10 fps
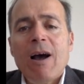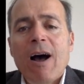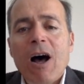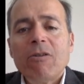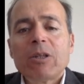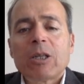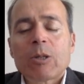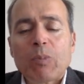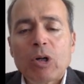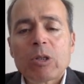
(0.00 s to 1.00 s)
How it is
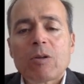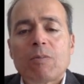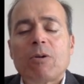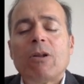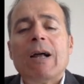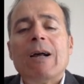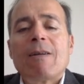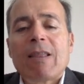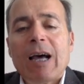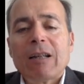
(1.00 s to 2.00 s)
possible
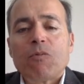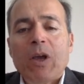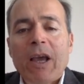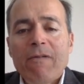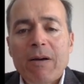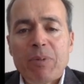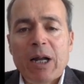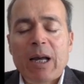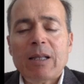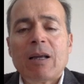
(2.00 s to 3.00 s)
that we have a
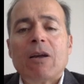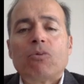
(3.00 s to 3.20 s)
bread